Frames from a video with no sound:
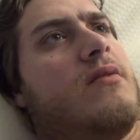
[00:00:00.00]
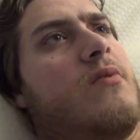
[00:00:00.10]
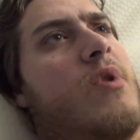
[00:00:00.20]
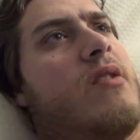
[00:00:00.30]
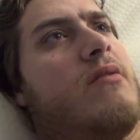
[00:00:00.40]

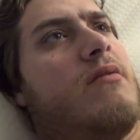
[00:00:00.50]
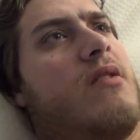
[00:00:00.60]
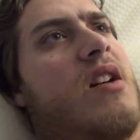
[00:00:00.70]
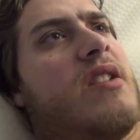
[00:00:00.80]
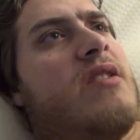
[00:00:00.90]
where
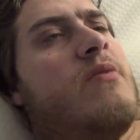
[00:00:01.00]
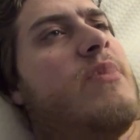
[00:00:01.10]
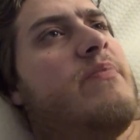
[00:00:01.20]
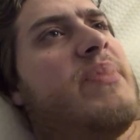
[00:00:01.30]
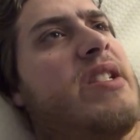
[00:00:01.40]
a
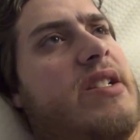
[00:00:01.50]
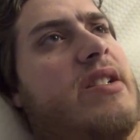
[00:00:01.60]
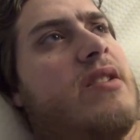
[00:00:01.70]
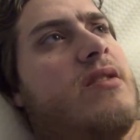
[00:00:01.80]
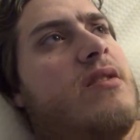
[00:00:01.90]
human
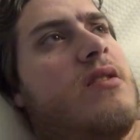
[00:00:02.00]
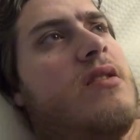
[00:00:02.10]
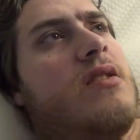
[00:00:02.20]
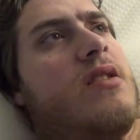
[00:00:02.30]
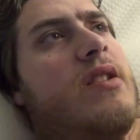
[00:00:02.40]
being
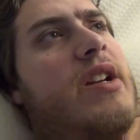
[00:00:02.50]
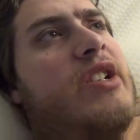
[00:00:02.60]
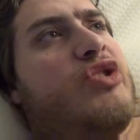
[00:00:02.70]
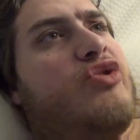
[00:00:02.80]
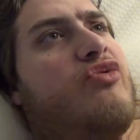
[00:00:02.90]

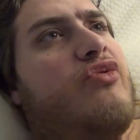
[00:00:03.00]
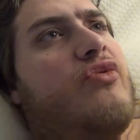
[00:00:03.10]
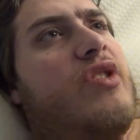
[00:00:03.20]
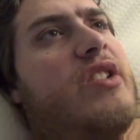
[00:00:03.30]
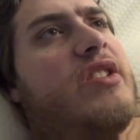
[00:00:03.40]
is,
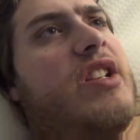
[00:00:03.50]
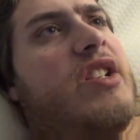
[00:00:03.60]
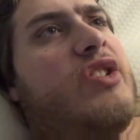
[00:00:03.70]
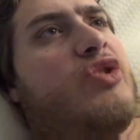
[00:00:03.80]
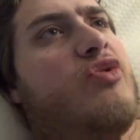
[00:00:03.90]
is,
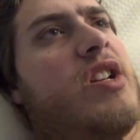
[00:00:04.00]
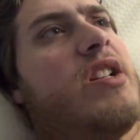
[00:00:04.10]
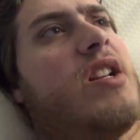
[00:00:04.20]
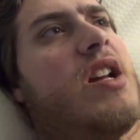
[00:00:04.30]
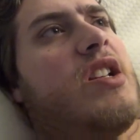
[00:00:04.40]
is
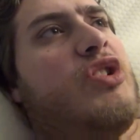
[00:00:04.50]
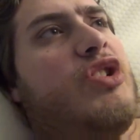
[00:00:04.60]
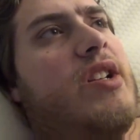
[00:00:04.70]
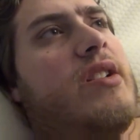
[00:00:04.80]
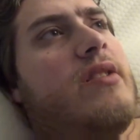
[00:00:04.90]
treated like
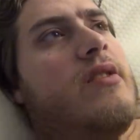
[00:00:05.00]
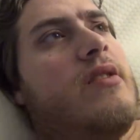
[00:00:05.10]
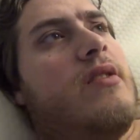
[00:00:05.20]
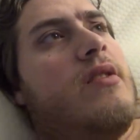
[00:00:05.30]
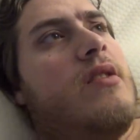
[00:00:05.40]
shit
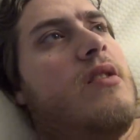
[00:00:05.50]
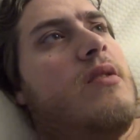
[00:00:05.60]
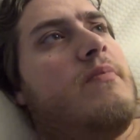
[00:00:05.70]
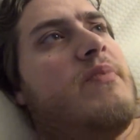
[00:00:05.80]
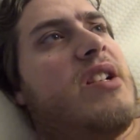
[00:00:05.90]

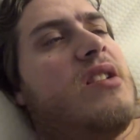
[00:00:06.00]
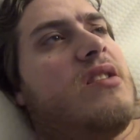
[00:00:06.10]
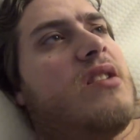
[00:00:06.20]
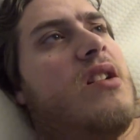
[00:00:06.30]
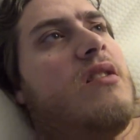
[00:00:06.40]
because
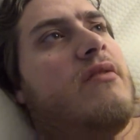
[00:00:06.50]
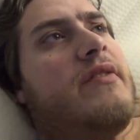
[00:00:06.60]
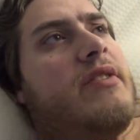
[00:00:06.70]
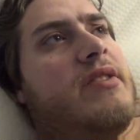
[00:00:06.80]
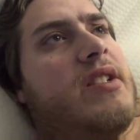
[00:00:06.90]
of the color of
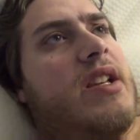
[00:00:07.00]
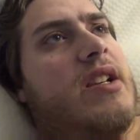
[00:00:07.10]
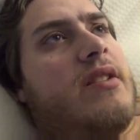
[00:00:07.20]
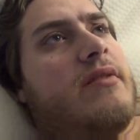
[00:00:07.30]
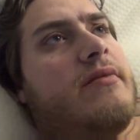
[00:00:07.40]
their
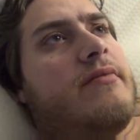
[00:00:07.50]
skin,